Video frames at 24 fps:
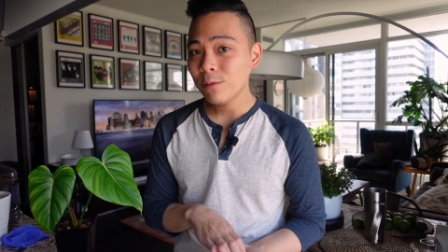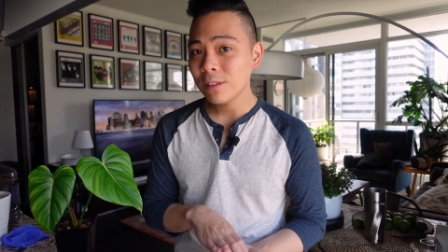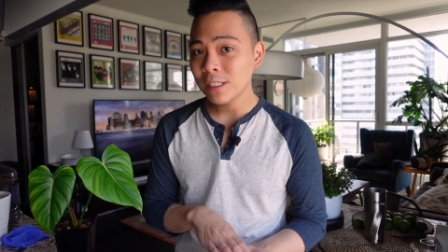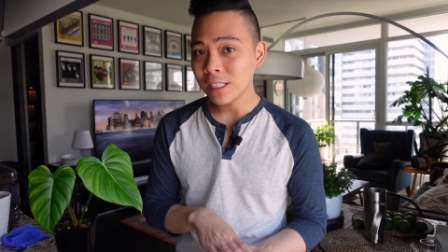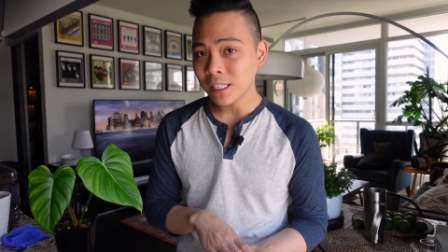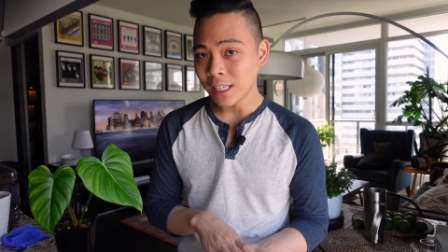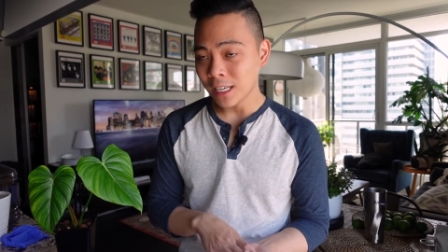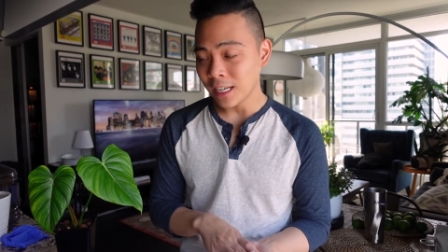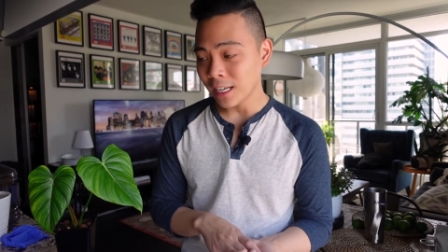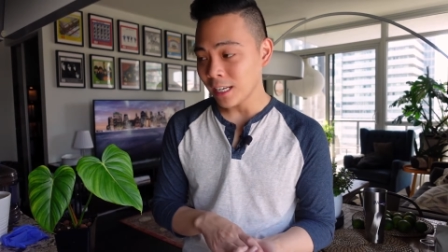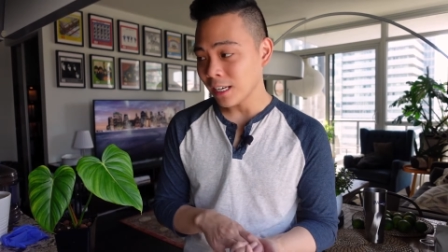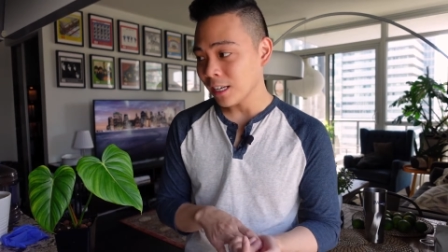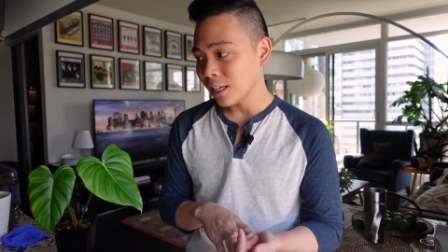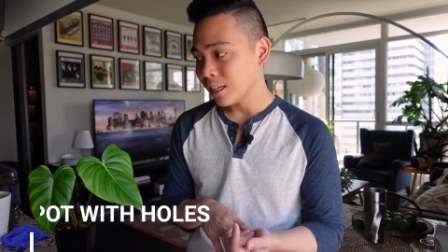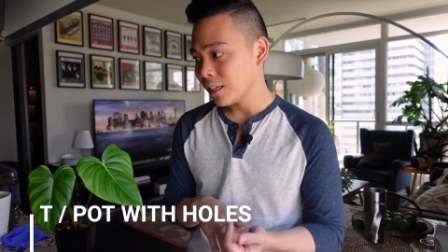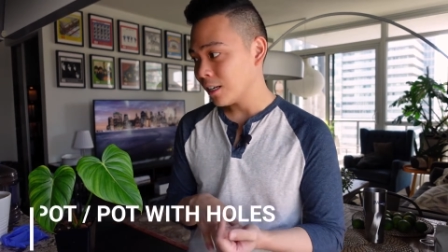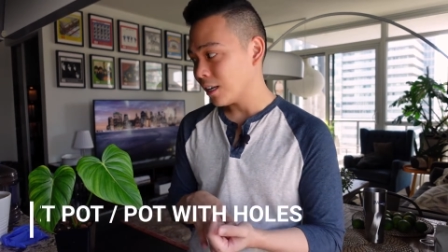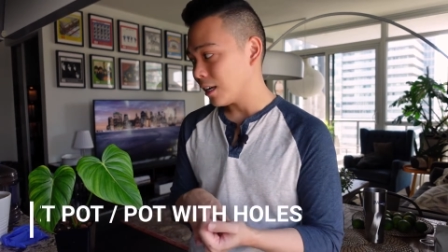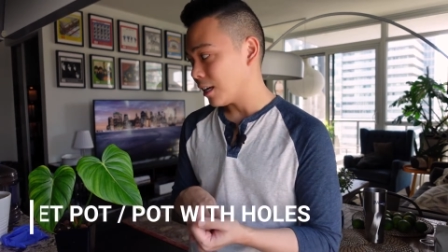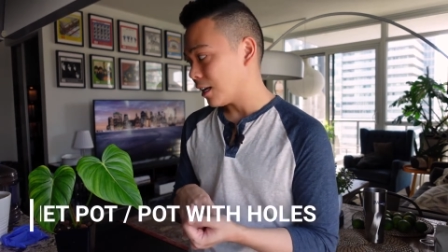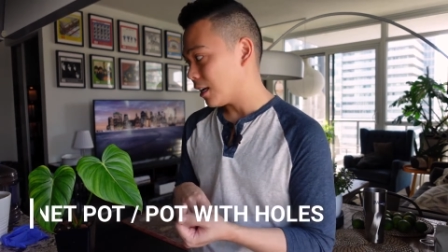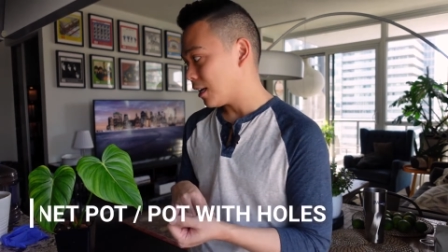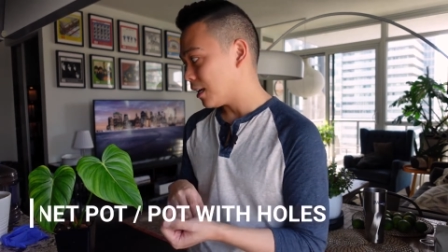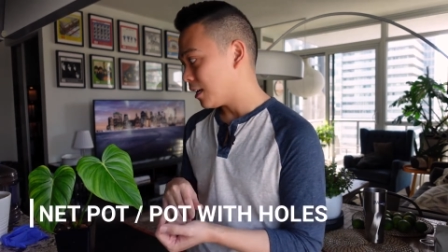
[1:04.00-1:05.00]
will
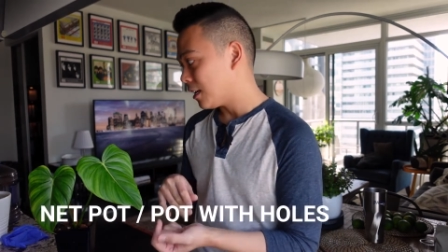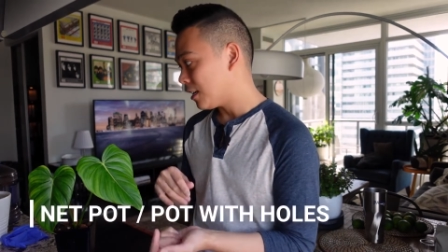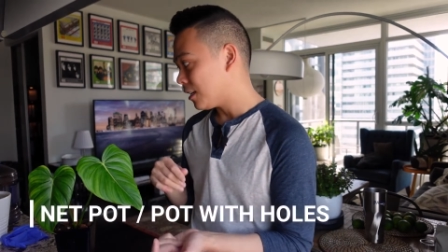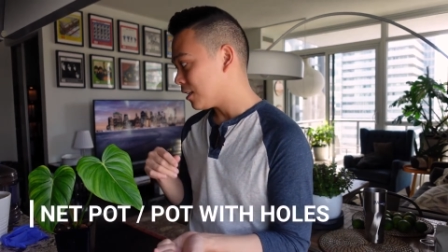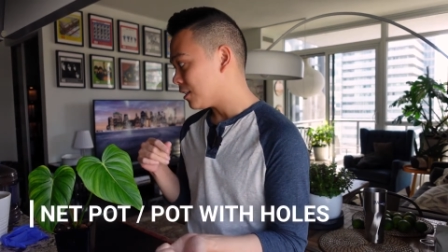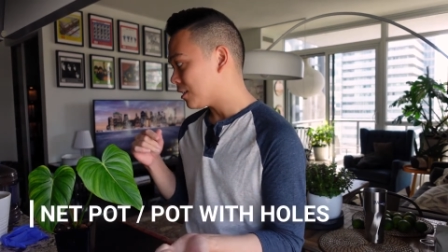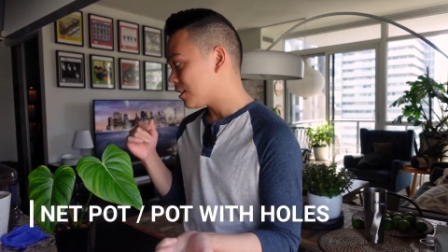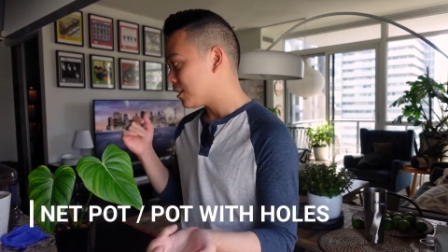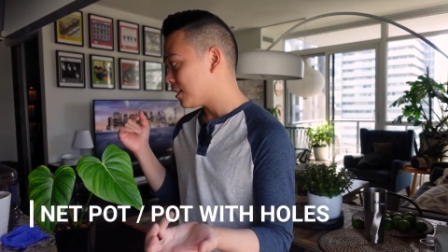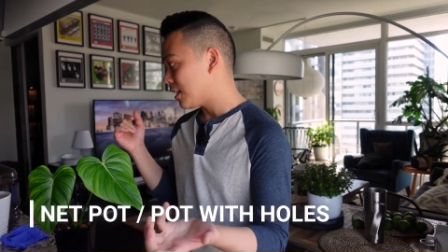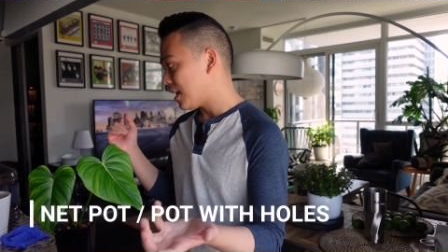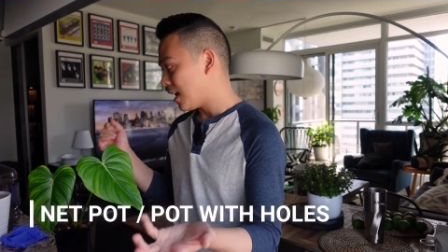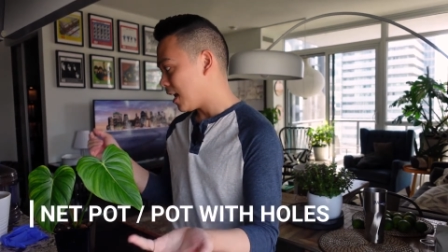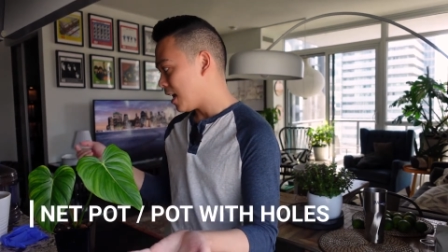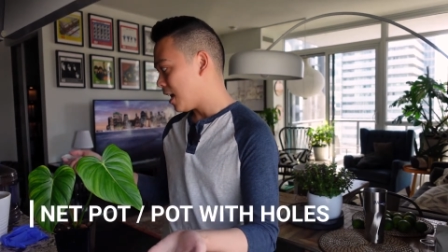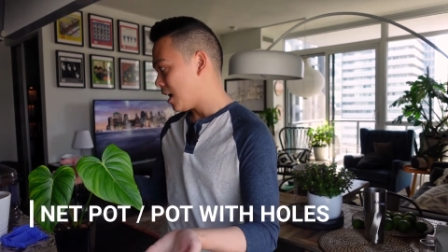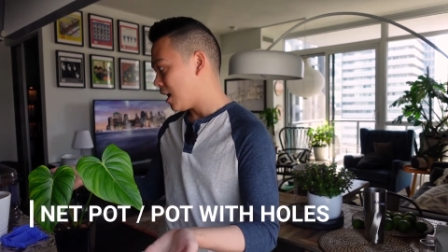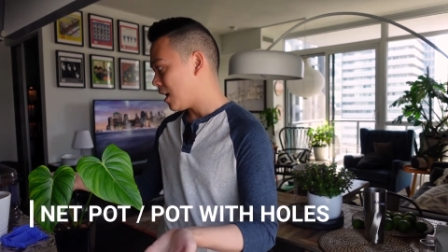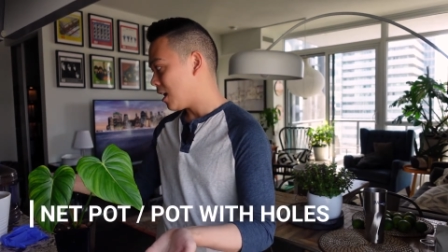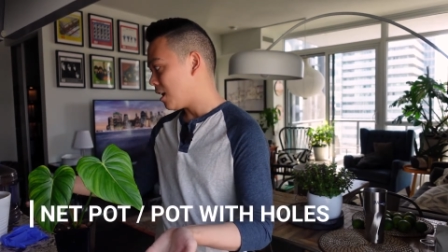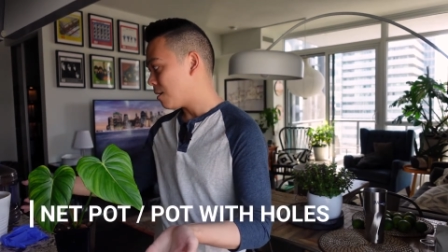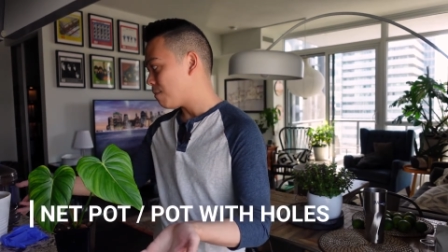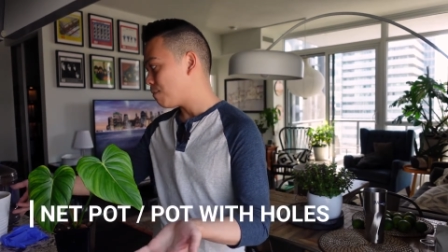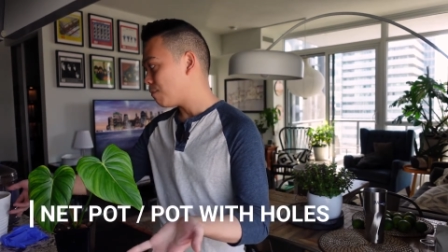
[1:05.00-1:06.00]
need is
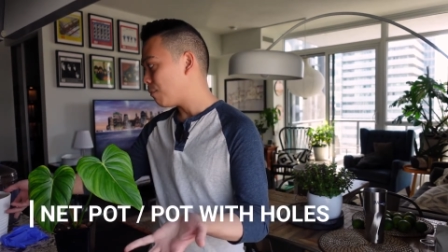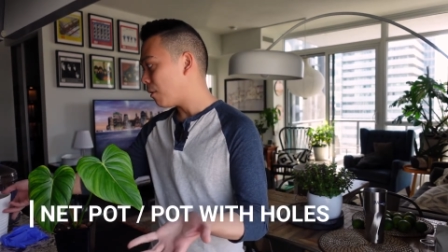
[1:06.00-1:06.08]
a